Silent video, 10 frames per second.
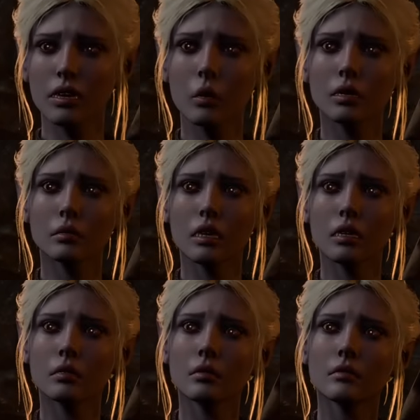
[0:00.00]
I will
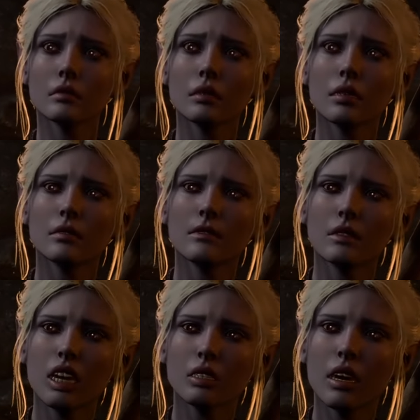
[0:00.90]
take something
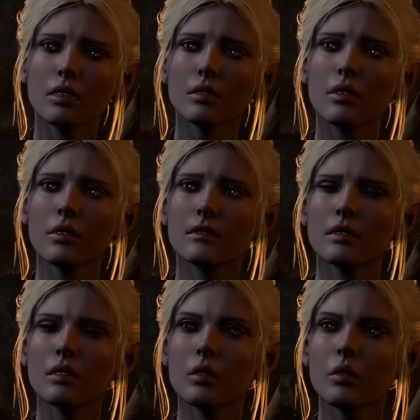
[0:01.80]
precious
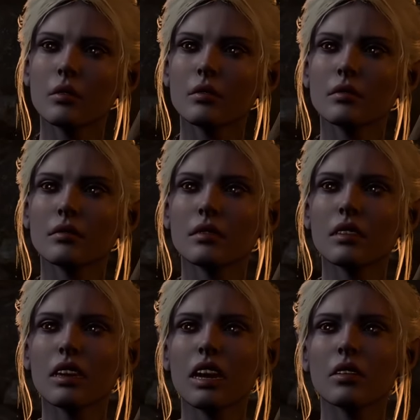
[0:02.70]
from you
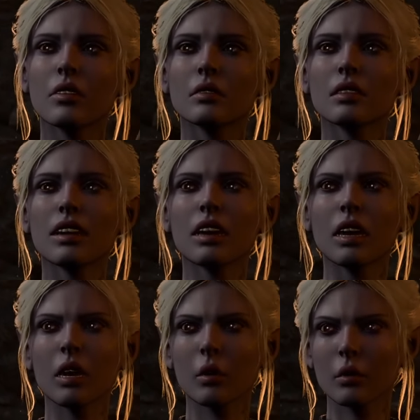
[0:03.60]
every
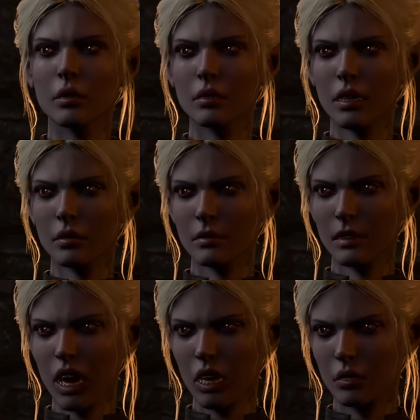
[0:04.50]
hour that
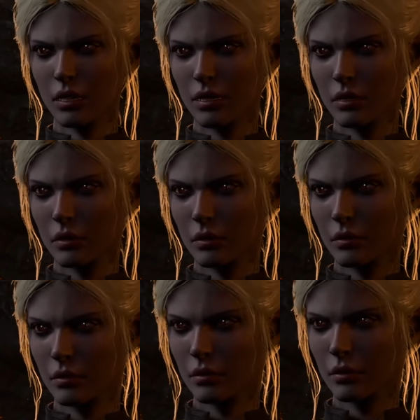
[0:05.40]
passes.